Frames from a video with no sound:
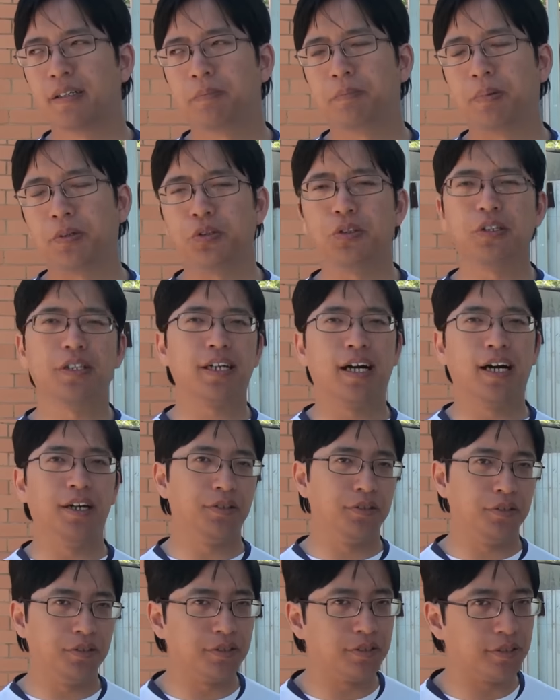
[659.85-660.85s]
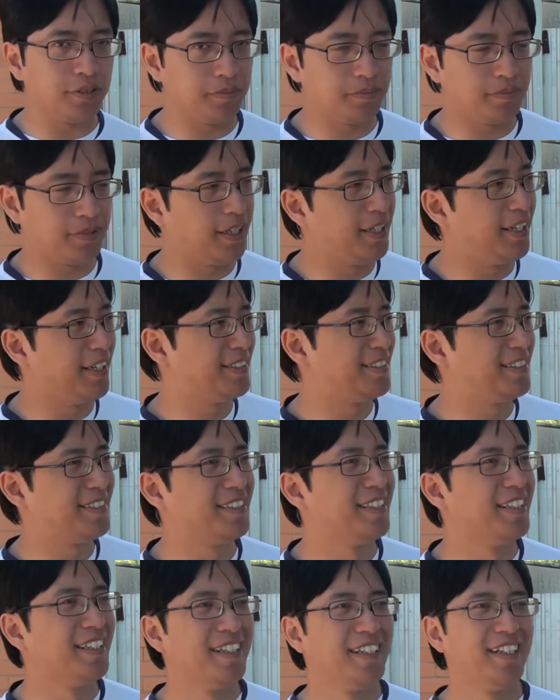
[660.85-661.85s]
but you can't use them.
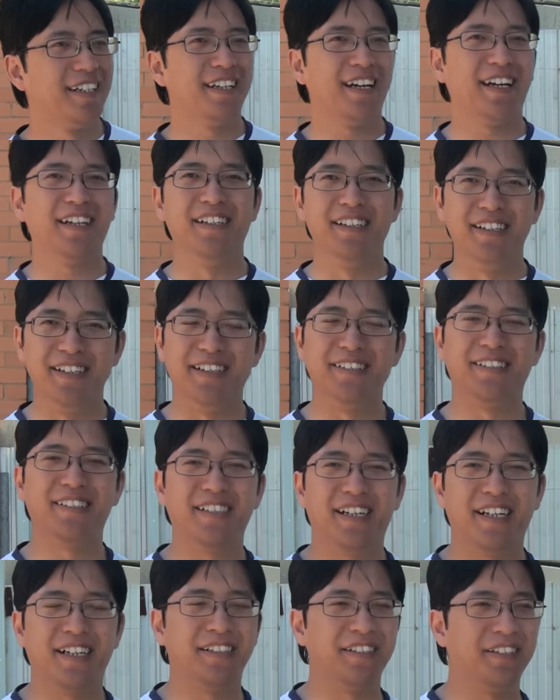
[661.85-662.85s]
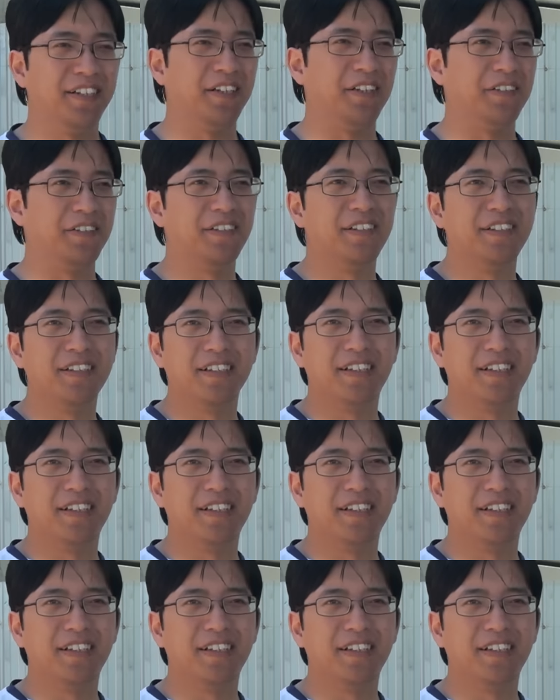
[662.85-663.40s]
That hurts, I know.